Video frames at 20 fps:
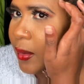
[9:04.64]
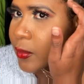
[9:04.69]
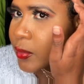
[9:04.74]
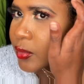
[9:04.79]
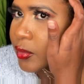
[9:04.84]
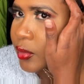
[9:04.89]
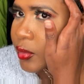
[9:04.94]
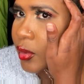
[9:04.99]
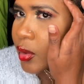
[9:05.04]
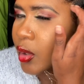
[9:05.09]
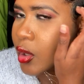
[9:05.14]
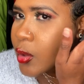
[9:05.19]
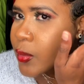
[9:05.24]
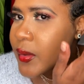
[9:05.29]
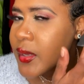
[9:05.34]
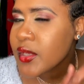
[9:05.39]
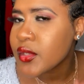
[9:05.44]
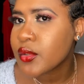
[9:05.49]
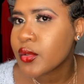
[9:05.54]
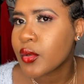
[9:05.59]
would
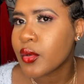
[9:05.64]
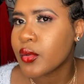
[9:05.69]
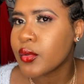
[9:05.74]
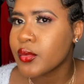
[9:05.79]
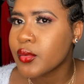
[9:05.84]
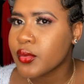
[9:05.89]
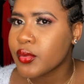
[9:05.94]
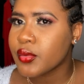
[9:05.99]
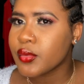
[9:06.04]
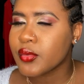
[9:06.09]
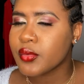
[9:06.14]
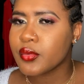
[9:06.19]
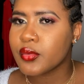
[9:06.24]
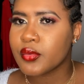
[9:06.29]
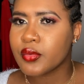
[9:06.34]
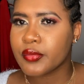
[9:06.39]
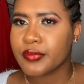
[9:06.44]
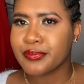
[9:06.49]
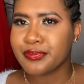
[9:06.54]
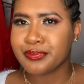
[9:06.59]
always go
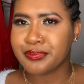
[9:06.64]
to